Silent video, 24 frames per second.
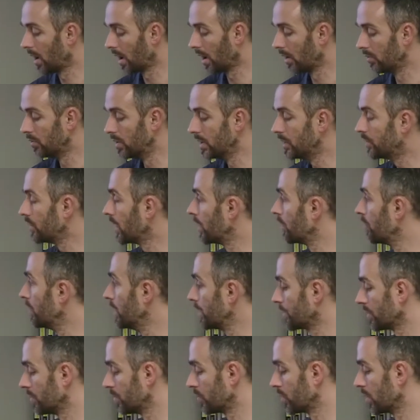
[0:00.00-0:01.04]

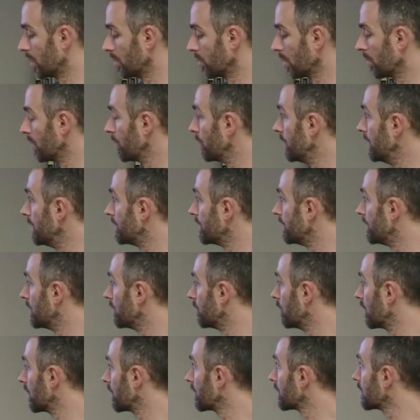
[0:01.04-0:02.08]
regeneration problem that we need to deal
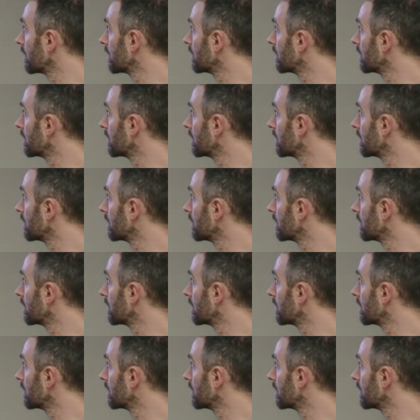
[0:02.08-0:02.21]
with.